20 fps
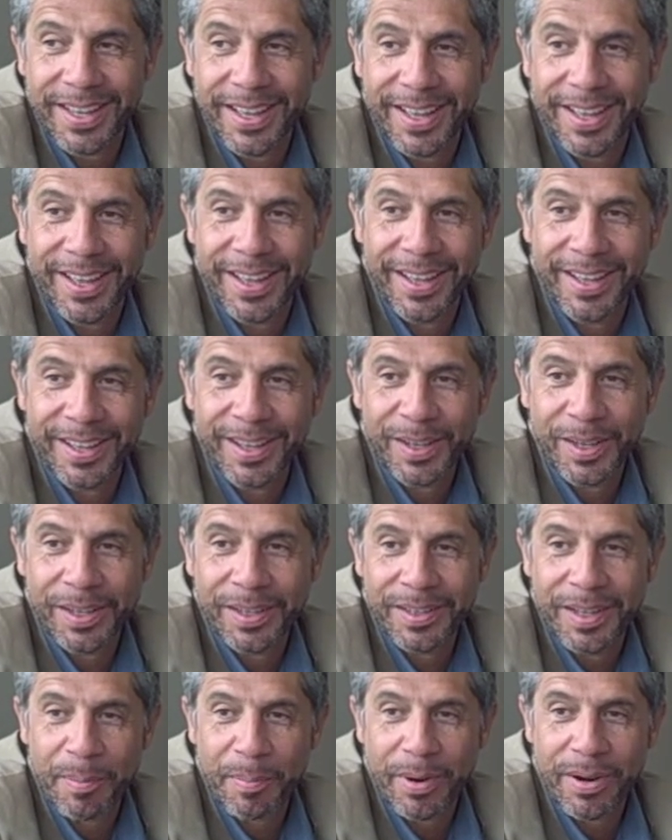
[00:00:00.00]

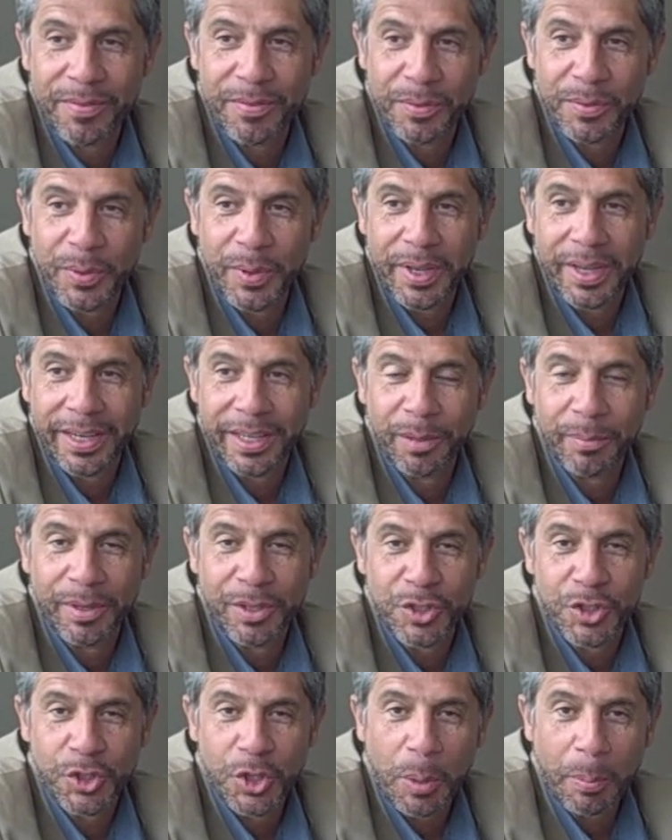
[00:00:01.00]
Apart from doing a little bit
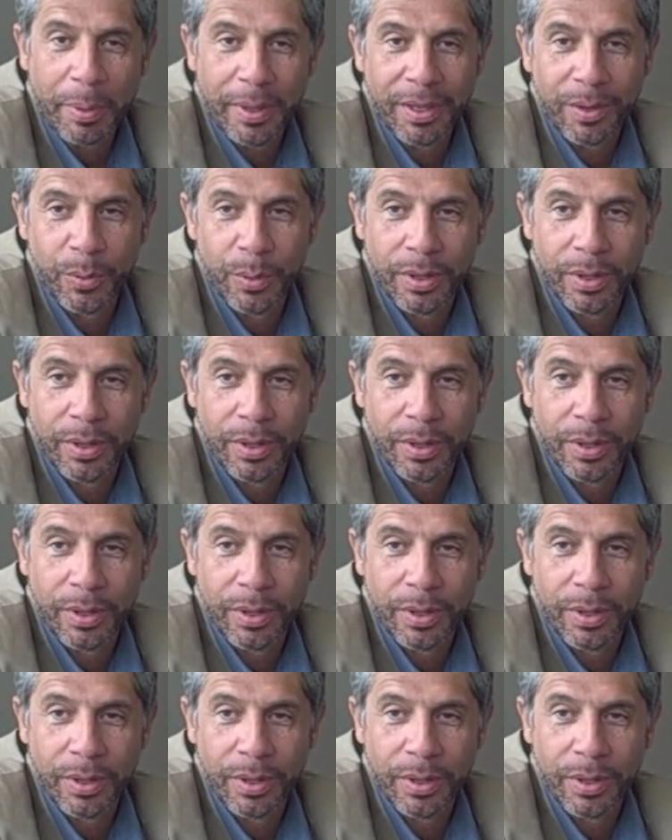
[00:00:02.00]
of shopping,